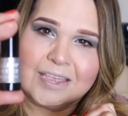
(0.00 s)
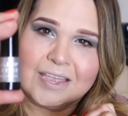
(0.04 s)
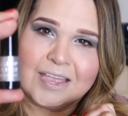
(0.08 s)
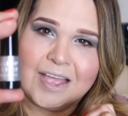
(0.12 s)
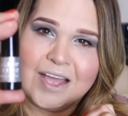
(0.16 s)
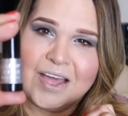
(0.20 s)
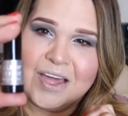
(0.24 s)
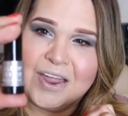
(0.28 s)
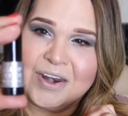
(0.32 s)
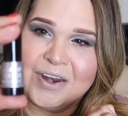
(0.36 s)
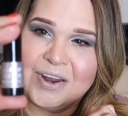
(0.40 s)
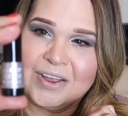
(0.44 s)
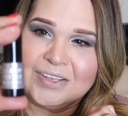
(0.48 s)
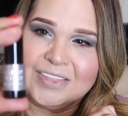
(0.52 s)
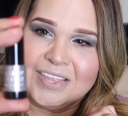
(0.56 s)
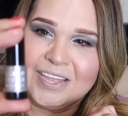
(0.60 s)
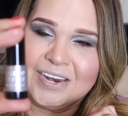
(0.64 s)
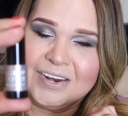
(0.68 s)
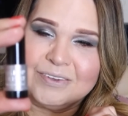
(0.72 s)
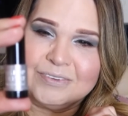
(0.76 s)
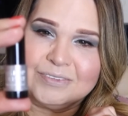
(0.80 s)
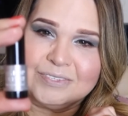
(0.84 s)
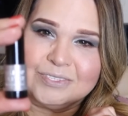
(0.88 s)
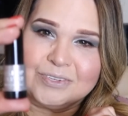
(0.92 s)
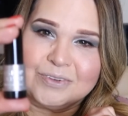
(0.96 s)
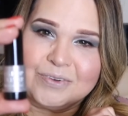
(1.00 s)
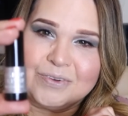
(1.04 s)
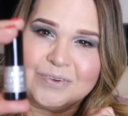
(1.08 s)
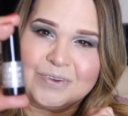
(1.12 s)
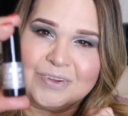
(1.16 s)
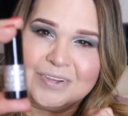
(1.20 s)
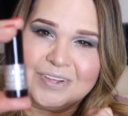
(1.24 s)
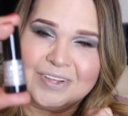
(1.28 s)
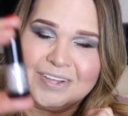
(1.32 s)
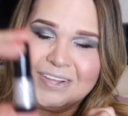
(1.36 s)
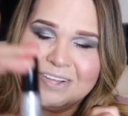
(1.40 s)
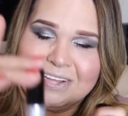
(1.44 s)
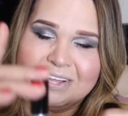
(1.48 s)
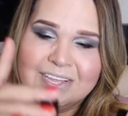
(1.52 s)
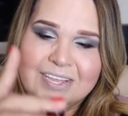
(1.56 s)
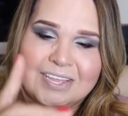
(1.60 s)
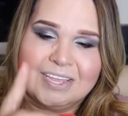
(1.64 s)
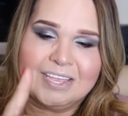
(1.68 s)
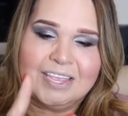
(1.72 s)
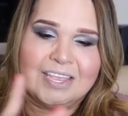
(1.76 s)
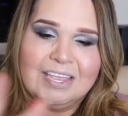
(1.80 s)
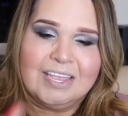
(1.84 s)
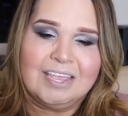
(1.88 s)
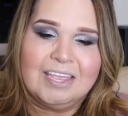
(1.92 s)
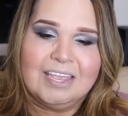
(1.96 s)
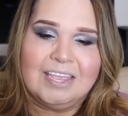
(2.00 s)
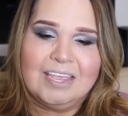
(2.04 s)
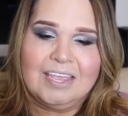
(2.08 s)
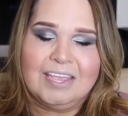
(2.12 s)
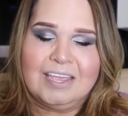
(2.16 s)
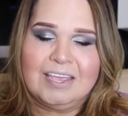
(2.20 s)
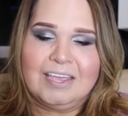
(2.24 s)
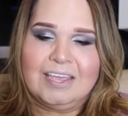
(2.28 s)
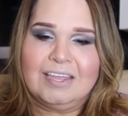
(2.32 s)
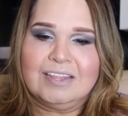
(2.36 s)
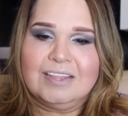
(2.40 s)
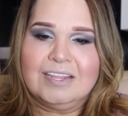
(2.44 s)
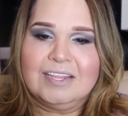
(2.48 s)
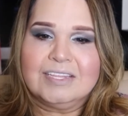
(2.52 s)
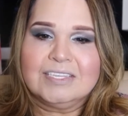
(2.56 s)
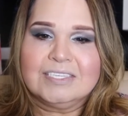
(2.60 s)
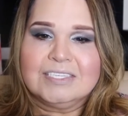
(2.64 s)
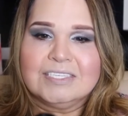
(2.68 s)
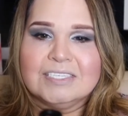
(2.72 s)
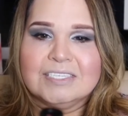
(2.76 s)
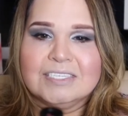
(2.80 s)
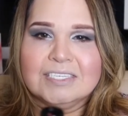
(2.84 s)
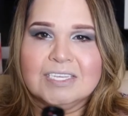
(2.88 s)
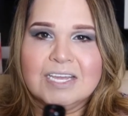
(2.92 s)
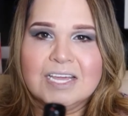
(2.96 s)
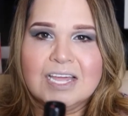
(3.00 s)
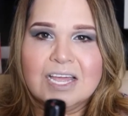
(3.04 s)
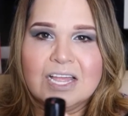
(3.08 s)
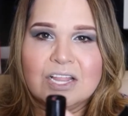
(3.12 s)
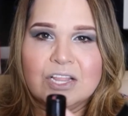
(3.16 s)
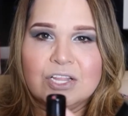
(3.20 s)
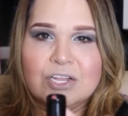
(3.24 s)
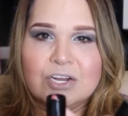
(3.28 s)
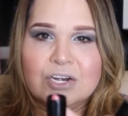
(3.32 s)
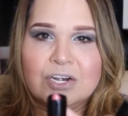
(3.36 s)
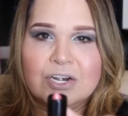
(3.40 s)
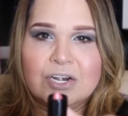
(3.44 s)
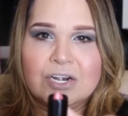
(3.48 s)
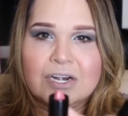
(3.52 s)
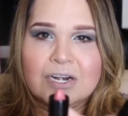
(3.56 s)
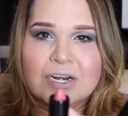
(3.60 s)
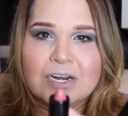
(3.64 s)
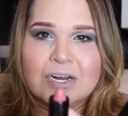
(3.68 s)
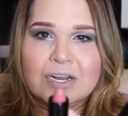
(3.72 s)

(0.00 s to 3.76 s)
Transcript: I don't know, I thought it was cool. And then this is the color.